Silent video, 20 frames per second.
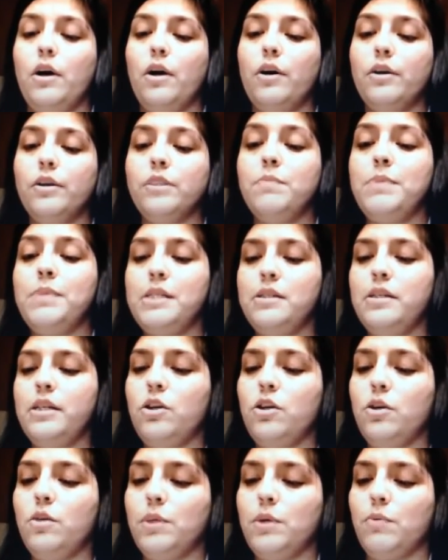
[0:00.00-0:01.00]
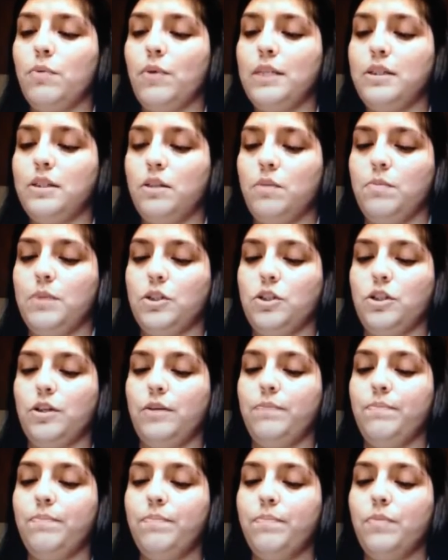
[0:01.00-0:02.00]
On the BC Human Rights Commission.
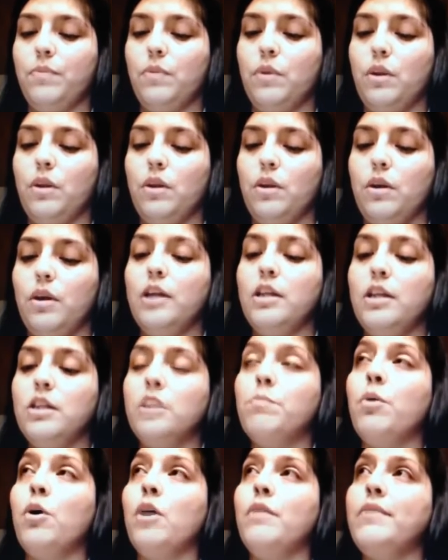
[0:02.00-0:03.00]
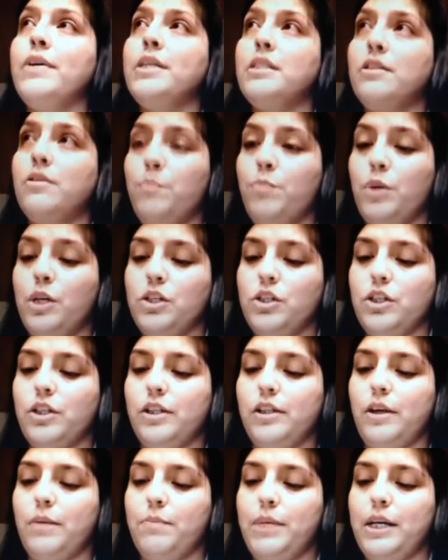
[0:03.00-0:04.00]
In the province of British
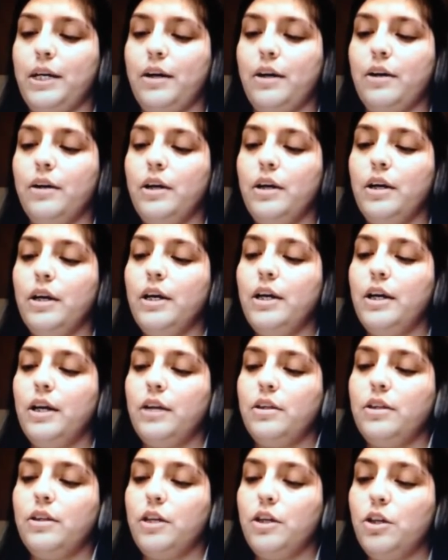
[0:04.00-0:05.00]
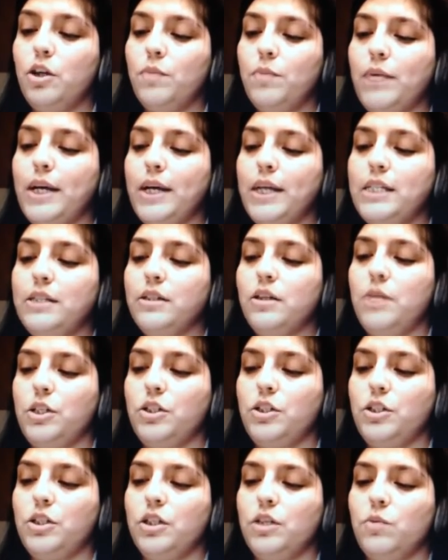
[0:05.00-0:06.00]
Columbia, the Human Rights
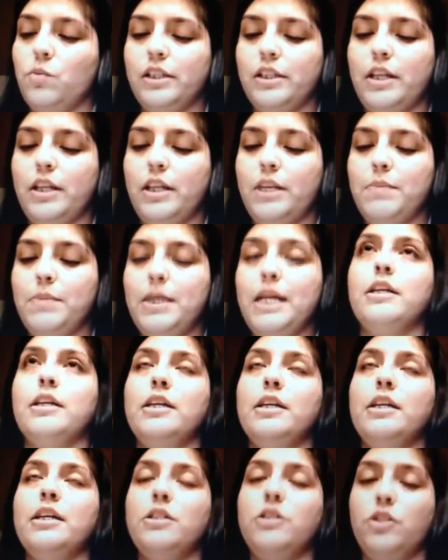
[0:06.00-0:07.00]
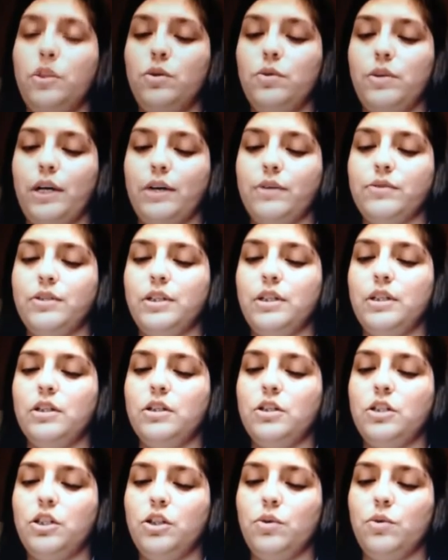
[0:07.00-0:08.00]
Commission was eliminated in
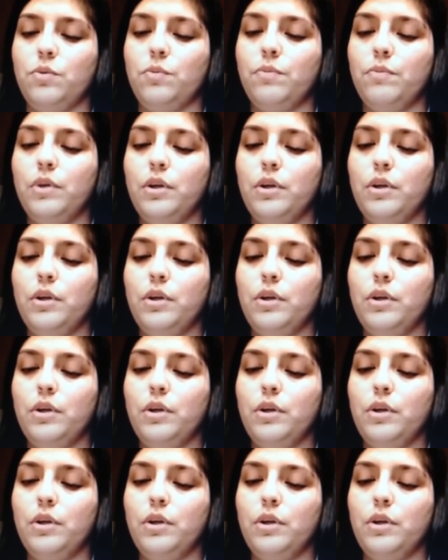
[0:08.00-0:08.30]
2002,